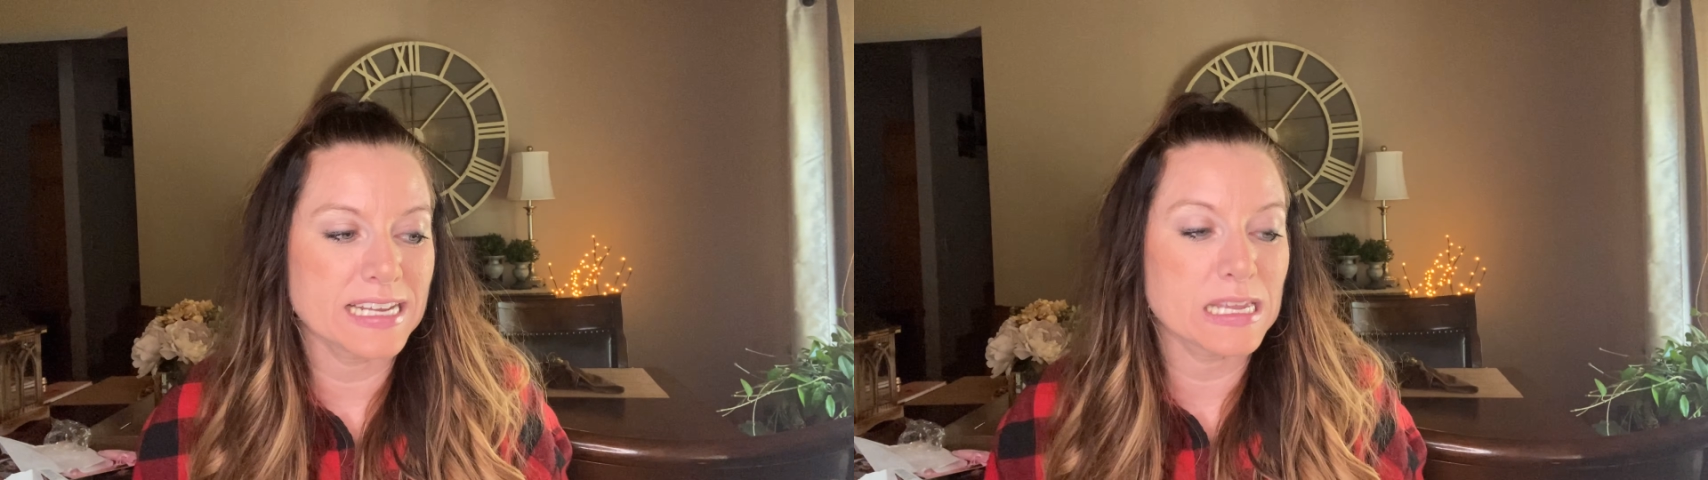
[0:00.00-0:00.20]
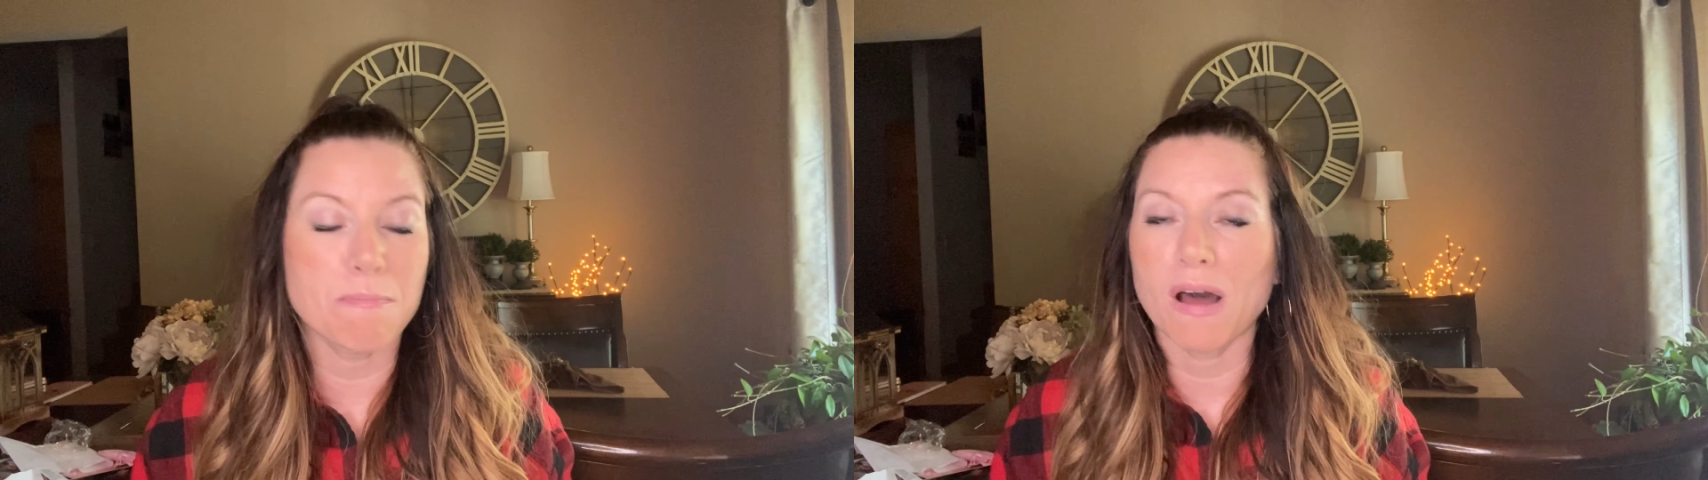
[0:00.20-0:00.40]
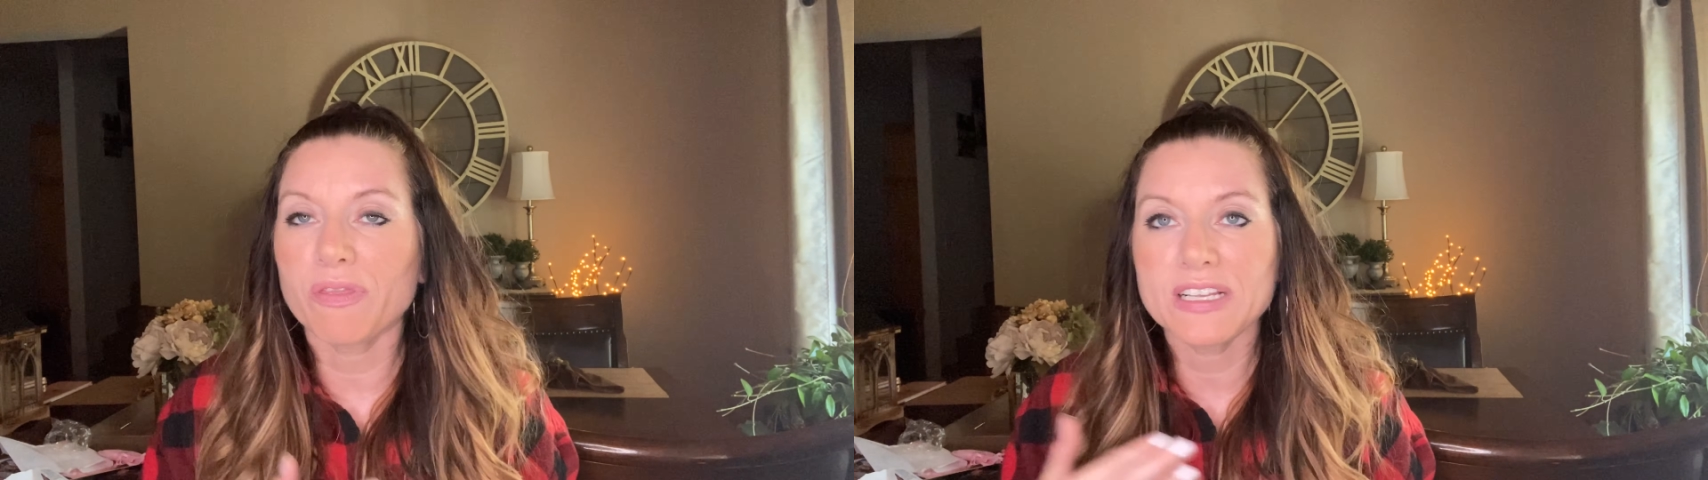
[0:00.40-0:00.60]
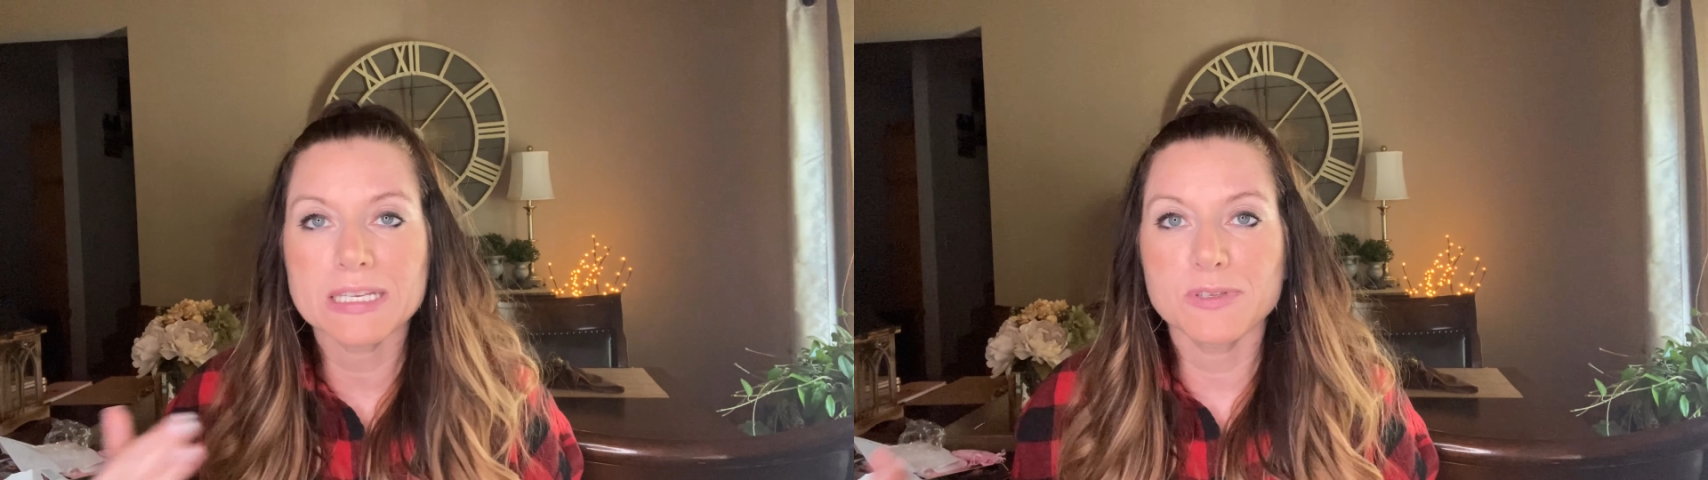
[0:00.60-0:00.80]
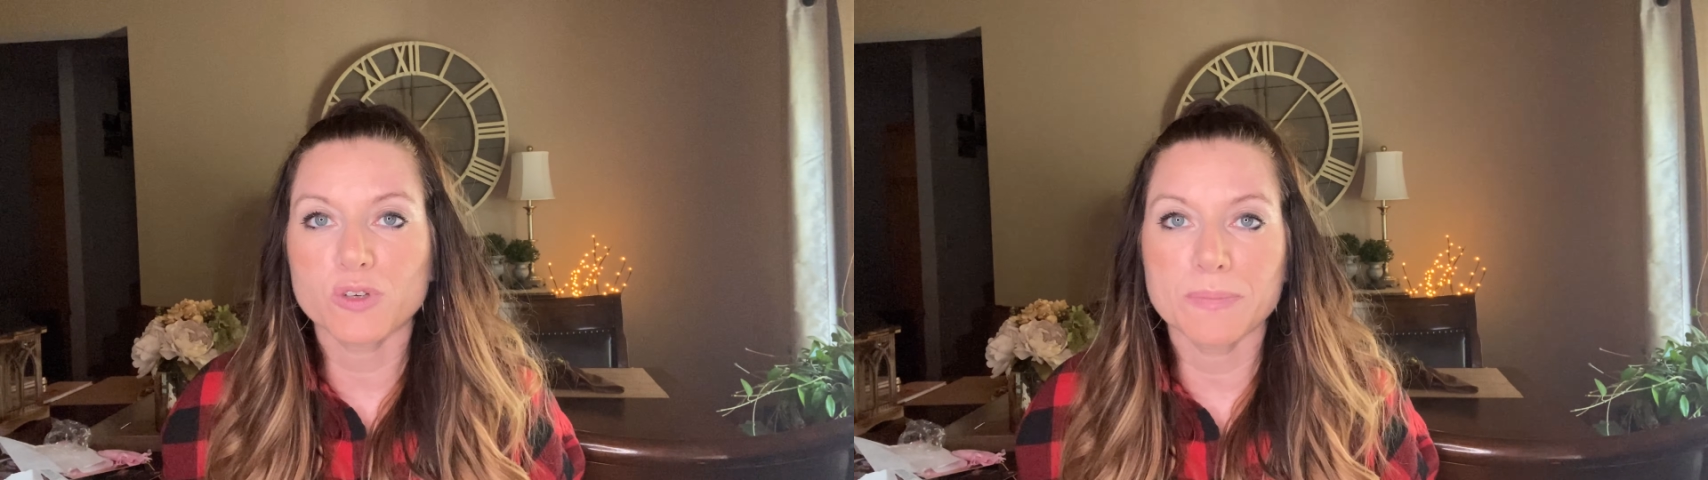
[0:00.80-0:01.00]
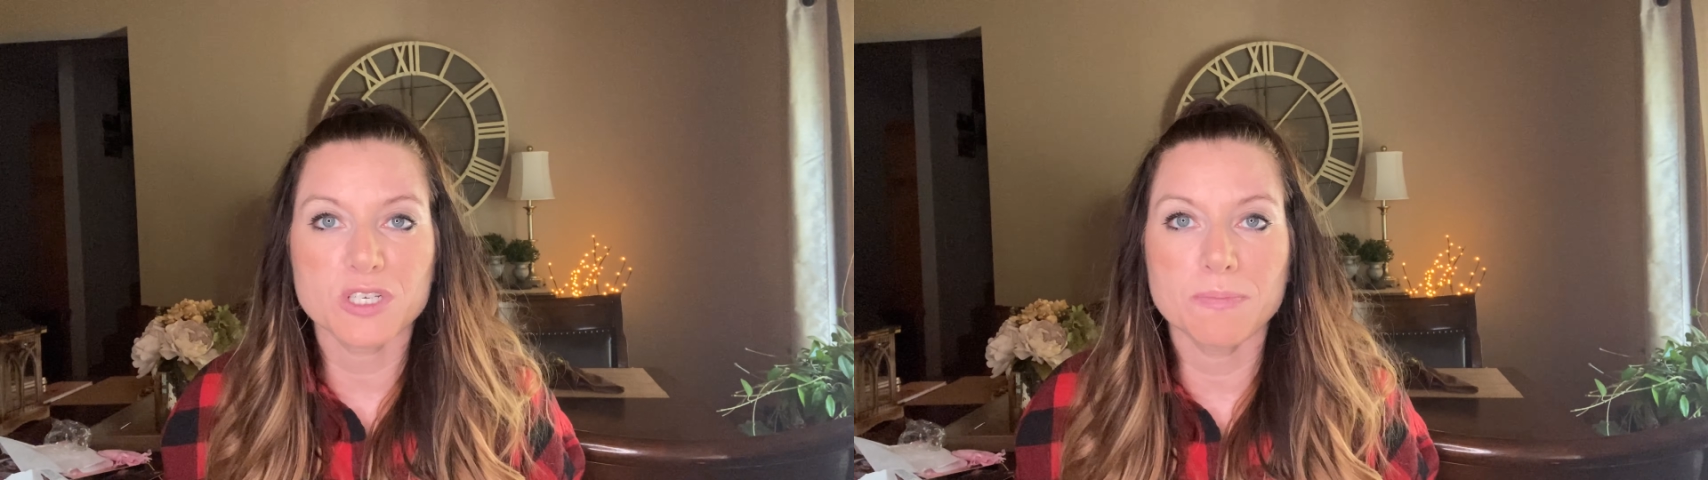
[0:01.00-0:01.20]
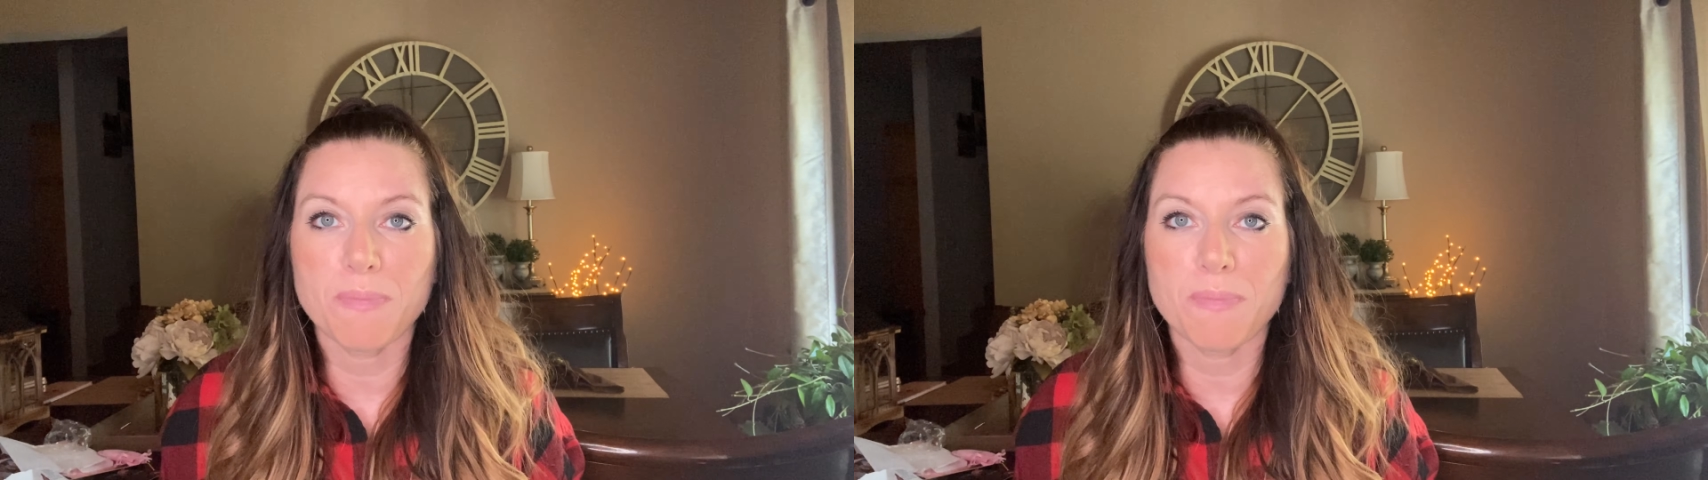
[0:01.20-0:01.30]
is a monthly subscription